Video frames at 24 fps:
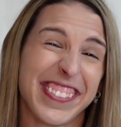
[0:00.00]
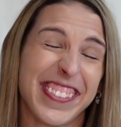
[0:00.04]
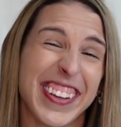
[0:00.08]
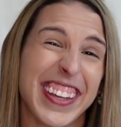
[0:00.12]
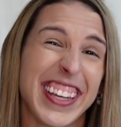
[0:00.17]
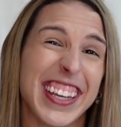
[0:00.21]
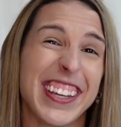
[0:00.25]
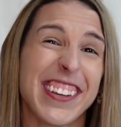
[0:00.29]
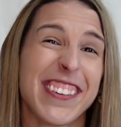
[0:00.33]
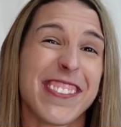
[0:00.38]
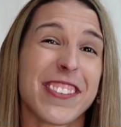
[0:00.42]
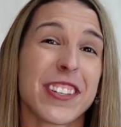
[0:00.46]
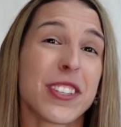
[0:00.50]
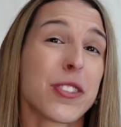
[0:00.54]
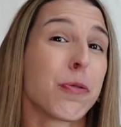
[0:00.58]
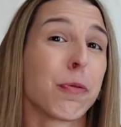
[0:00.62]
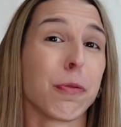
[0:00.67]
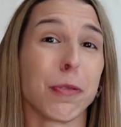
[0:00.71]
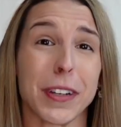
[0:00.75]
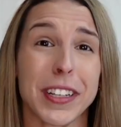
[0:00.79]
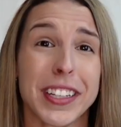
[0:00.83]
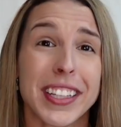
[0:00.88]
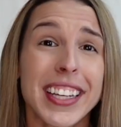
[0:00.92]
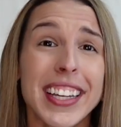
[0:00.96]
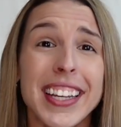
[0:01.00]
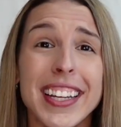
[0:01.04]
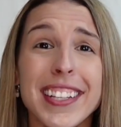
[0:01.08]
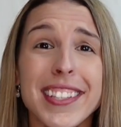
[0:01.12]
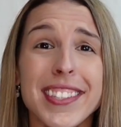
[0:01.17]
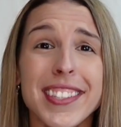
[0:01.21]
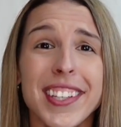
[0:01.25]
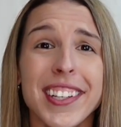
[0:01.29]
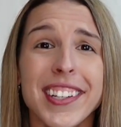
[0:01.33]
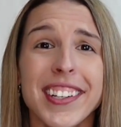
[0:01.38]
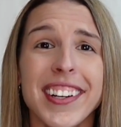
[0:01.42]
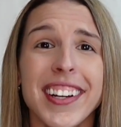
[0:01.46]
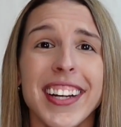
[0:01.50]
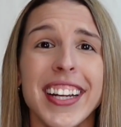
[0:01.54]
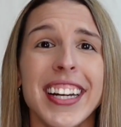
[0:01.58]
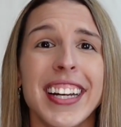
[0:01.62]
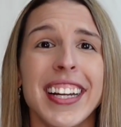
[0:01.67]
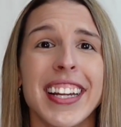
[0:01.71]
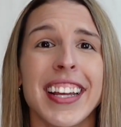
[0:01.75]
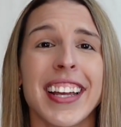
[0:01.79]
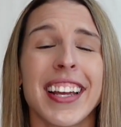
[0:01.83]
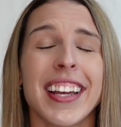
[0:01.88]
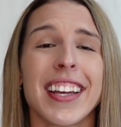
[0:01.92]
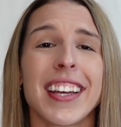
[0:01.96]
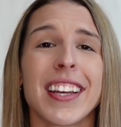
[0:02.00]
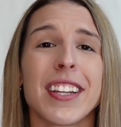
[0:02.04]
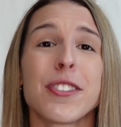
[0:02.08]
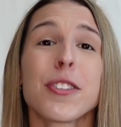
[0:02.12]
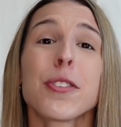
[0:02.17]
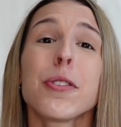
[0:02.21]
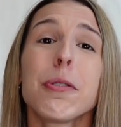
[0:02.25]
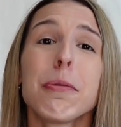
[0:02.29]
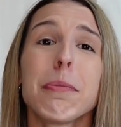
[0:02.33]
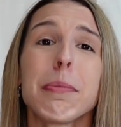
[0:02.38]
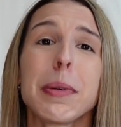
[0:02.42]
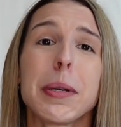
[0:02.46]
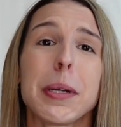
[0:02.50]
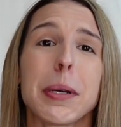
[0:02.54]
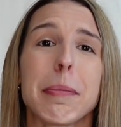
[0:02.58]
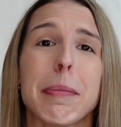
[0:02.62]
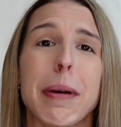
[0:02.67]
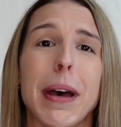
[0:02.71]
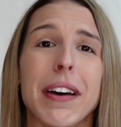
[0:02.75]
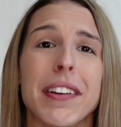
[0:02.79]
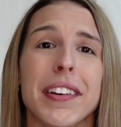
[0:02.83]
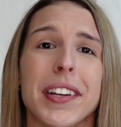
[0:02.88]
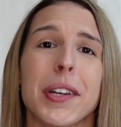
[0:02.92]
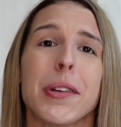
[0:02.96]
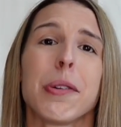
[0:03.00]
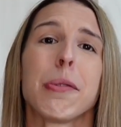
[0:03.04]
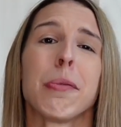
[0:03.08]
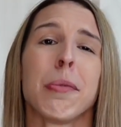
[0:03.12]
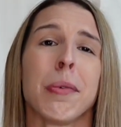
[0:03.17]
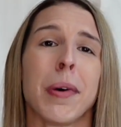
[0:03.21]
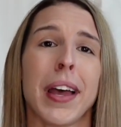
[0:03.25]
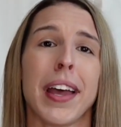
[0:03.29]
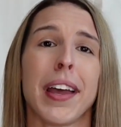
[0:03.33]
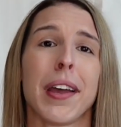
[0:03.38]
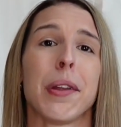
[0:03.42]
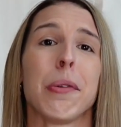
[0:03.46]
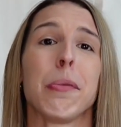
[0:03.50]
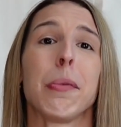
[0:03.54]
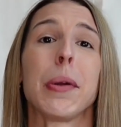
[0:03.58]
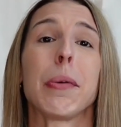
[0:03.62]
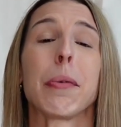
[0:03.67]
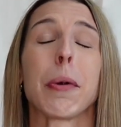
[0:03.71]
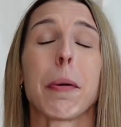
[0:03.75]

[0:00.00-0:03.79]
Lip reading: He was really considerate and told me about it when we were